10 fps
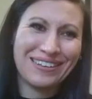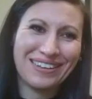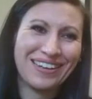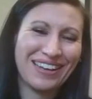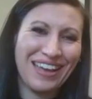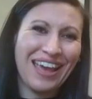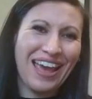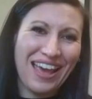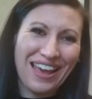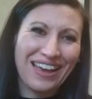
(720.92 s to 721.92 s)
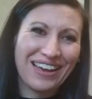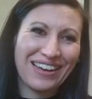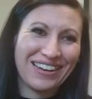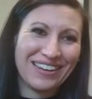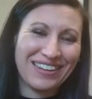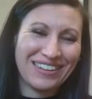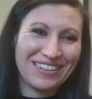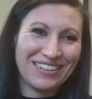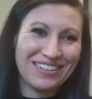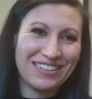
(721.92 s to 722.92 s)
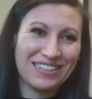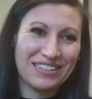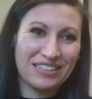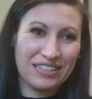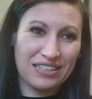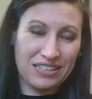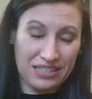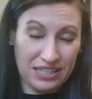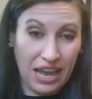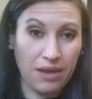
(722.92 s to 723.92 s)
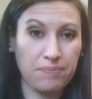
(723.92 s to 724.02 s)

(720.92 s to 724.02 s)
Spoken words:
[no speech]